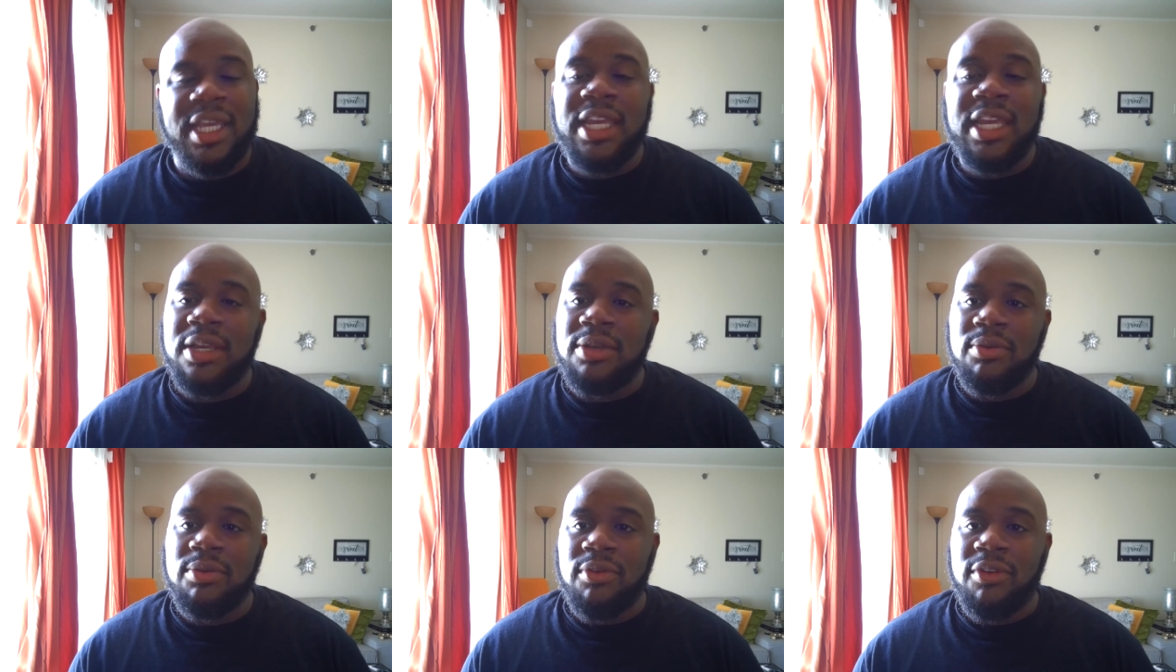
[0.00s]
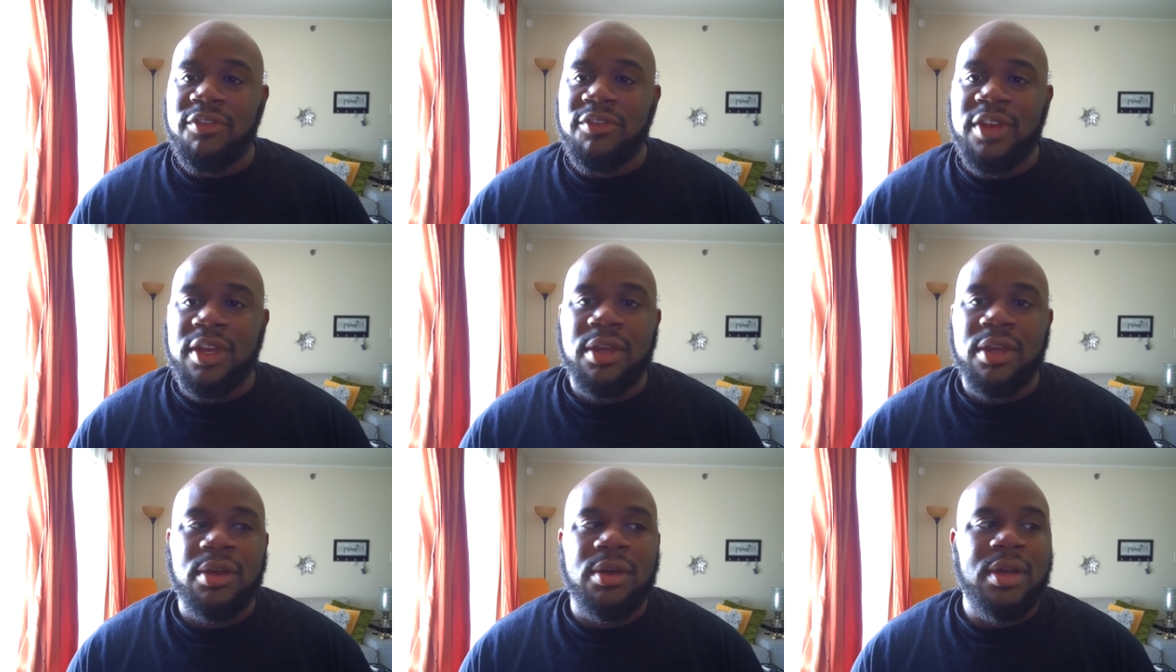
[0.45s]
Kiku
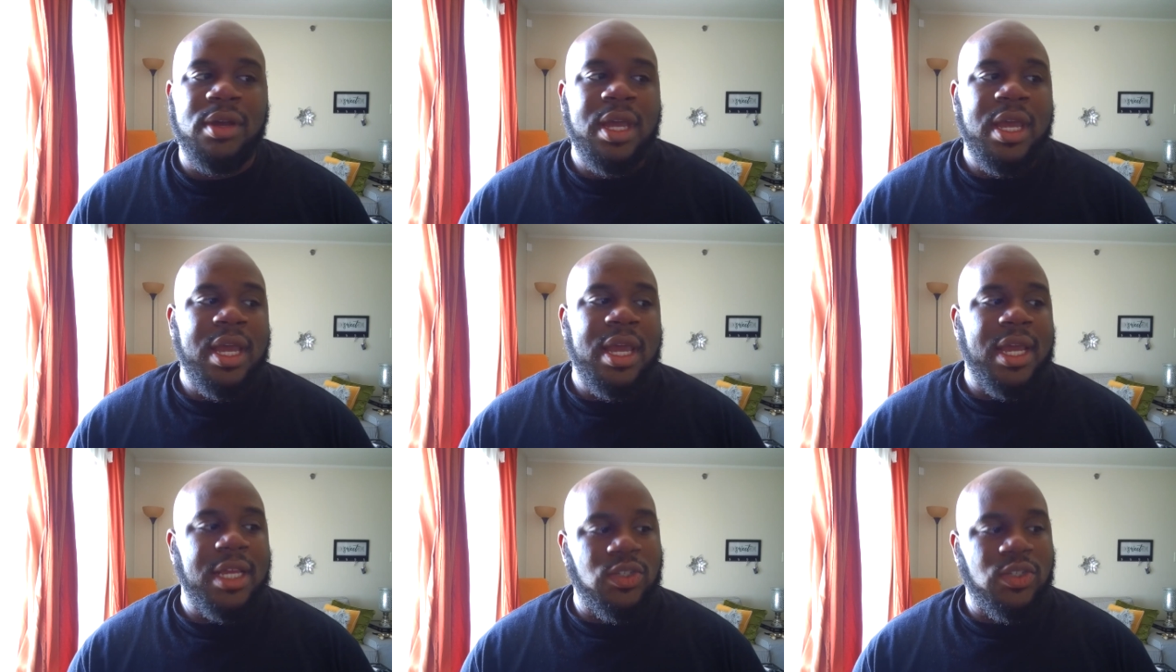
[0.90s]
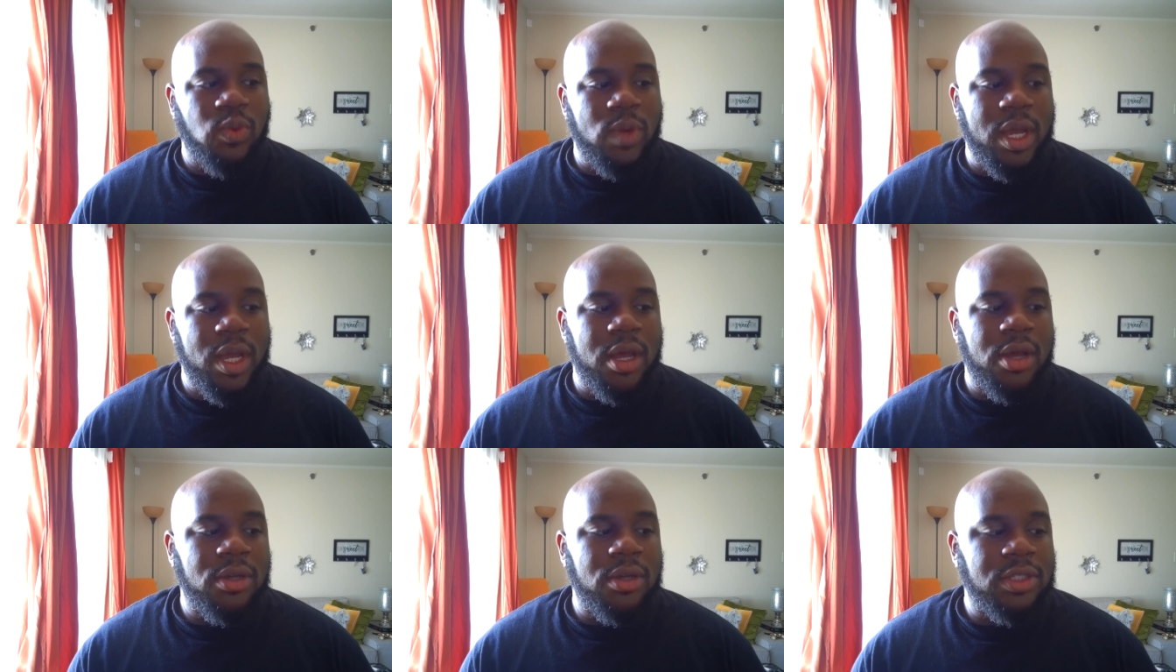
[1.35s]
reveal as
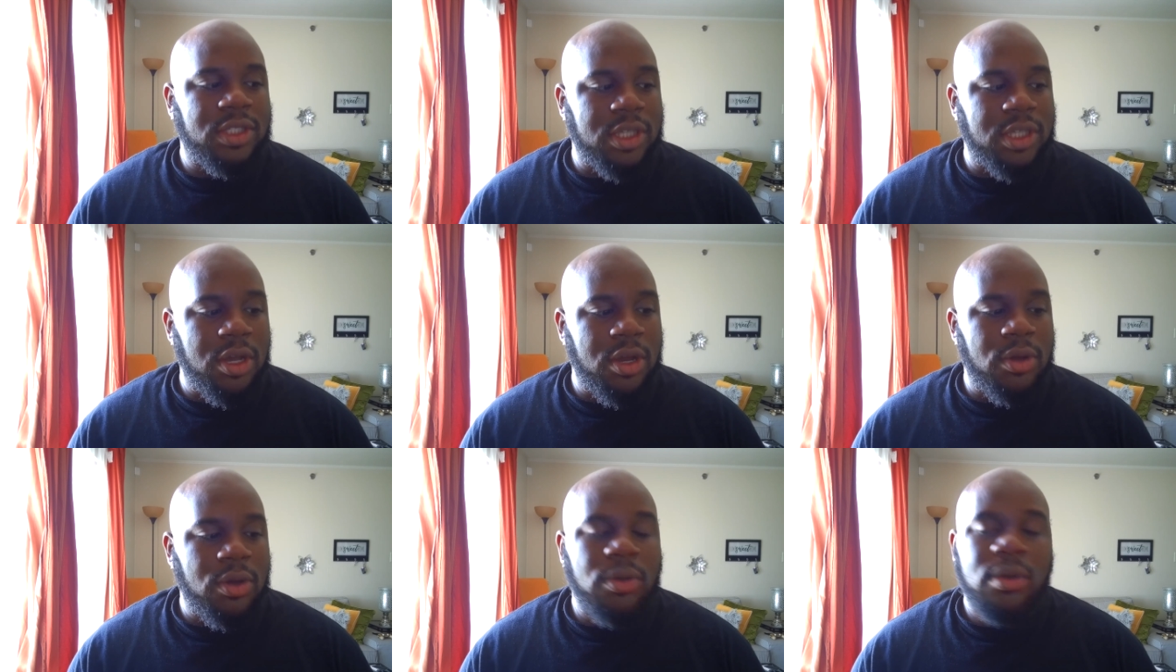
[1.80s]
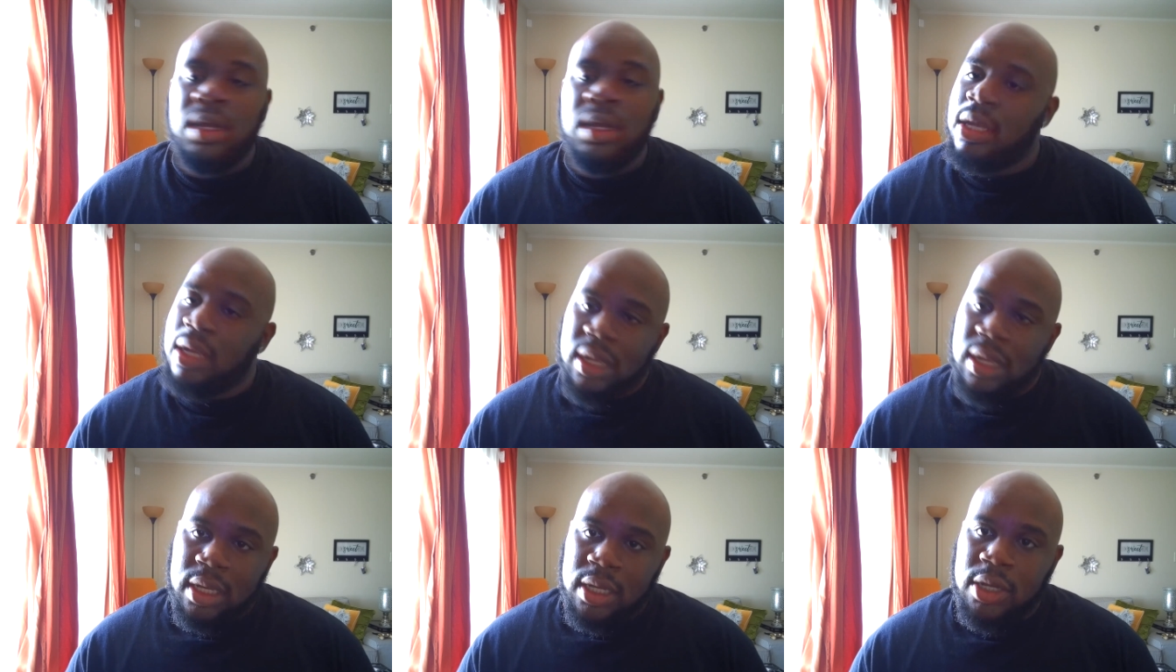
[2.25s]
well. So,
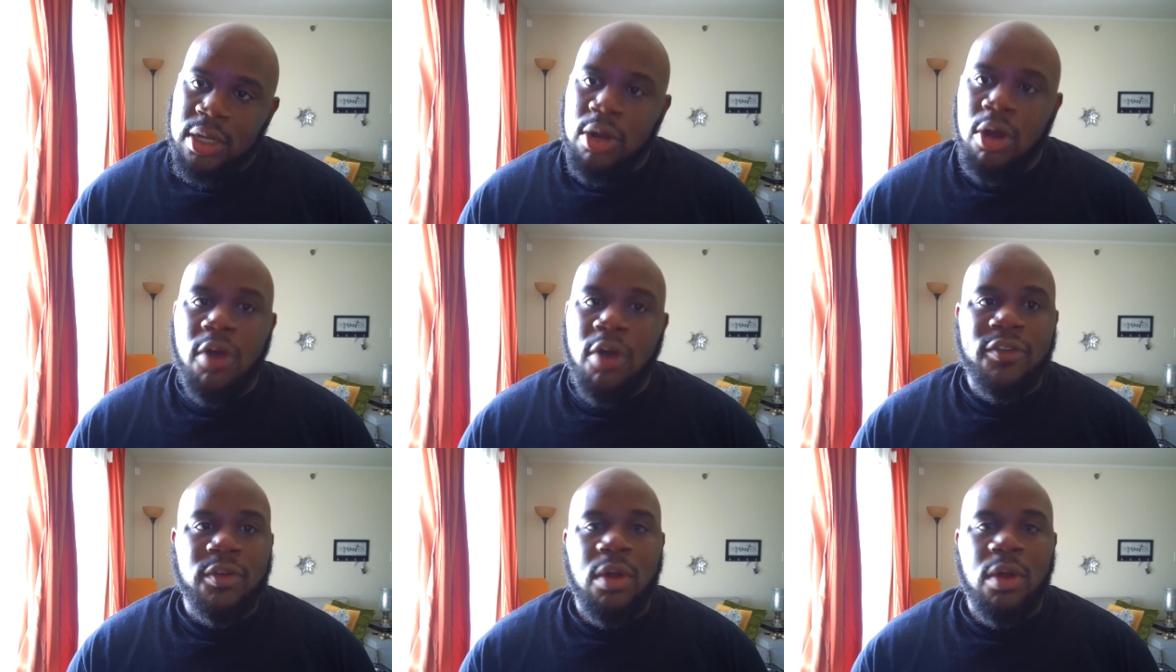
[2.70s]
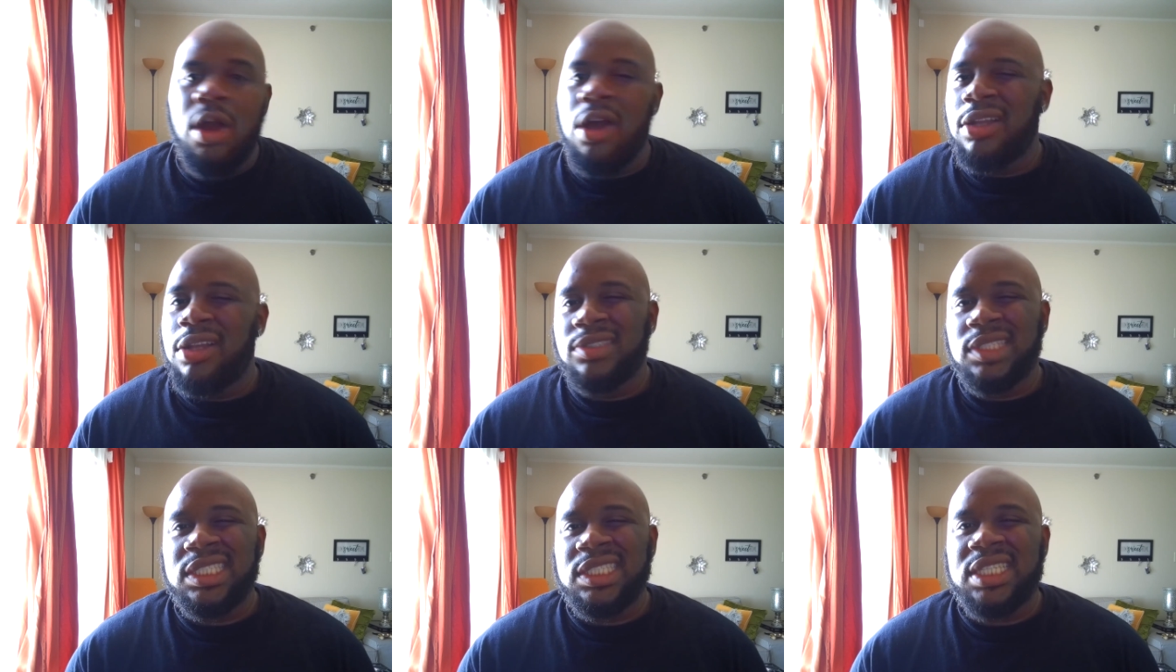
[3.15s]
you know,
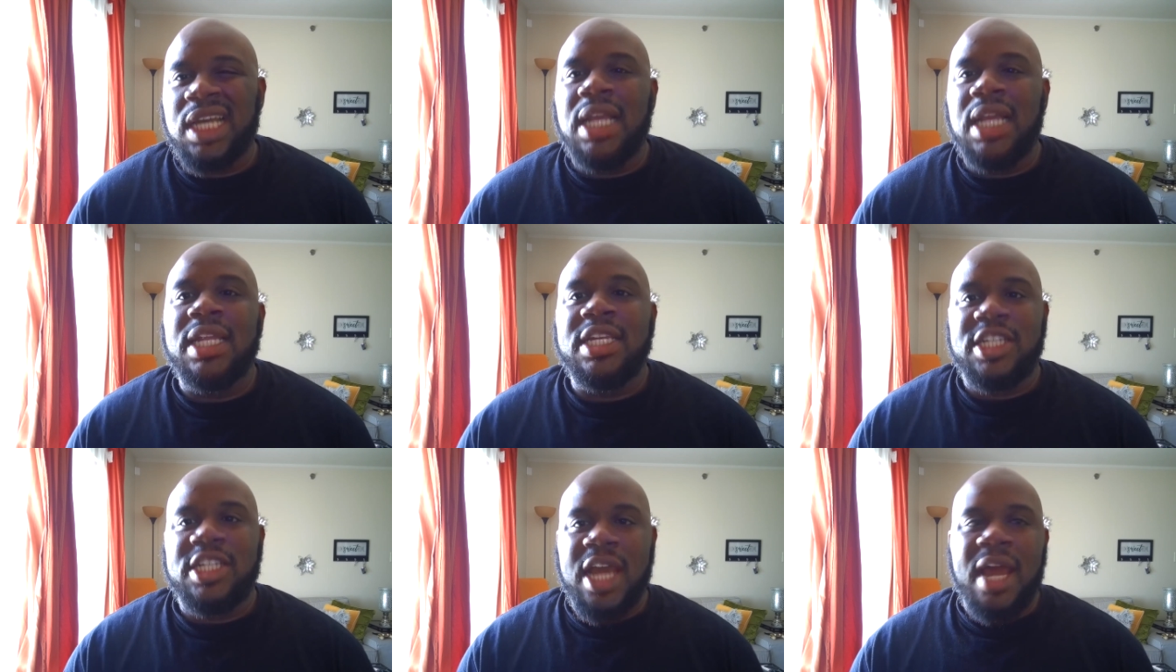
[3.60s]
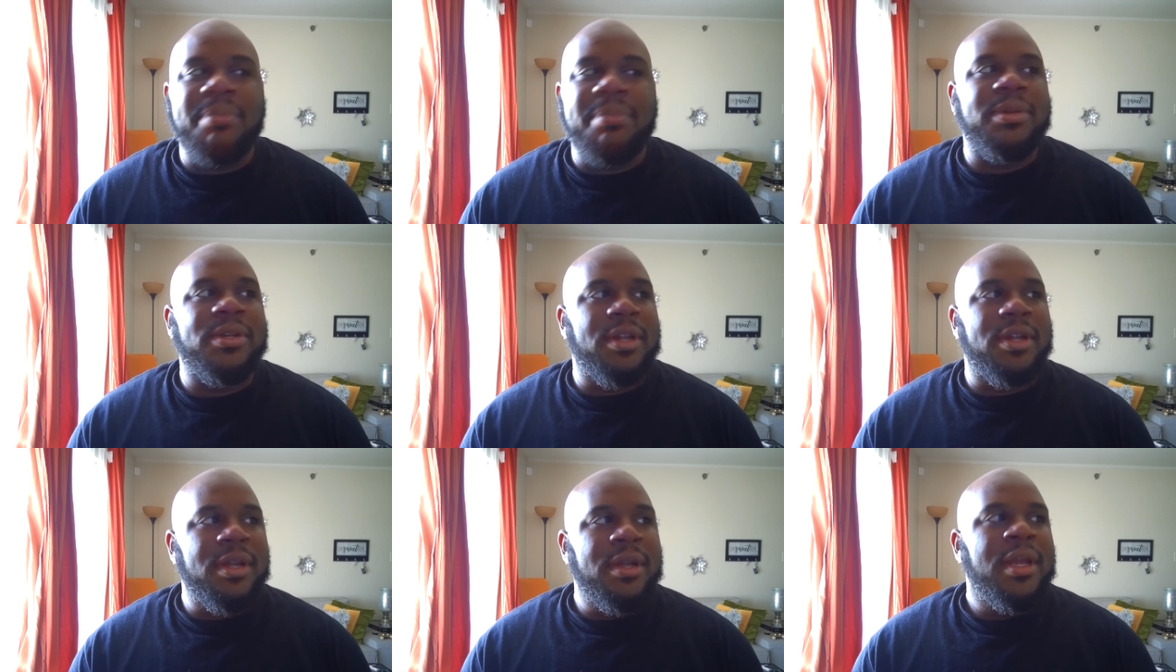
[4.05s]
overall, it was a solid
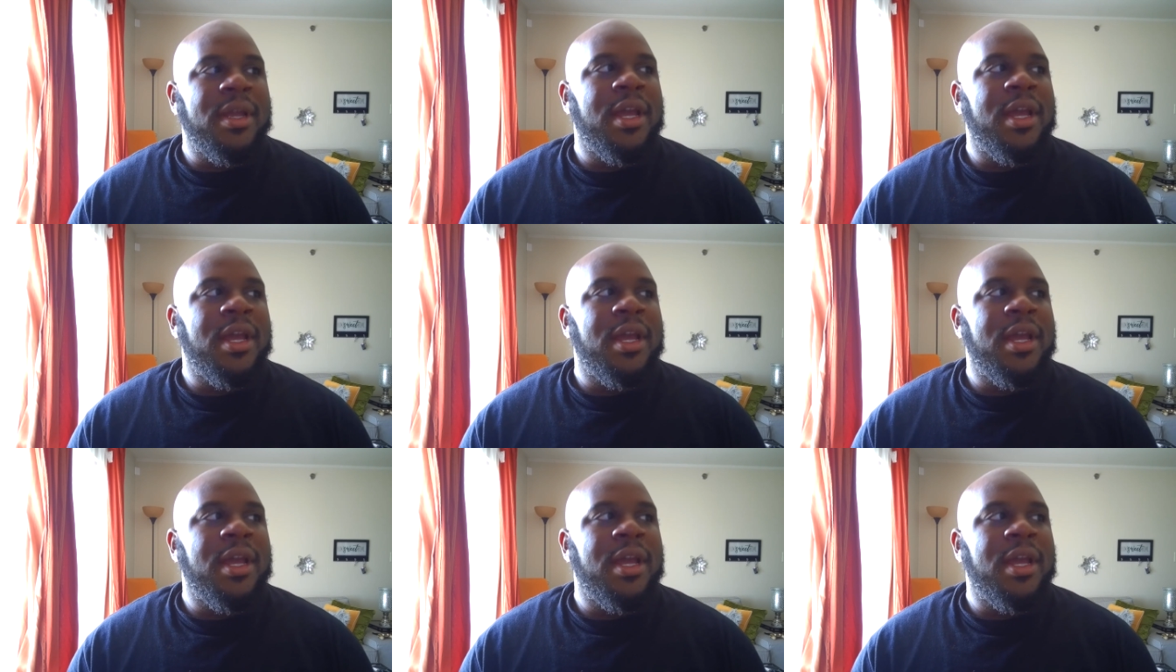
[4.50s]
chapter.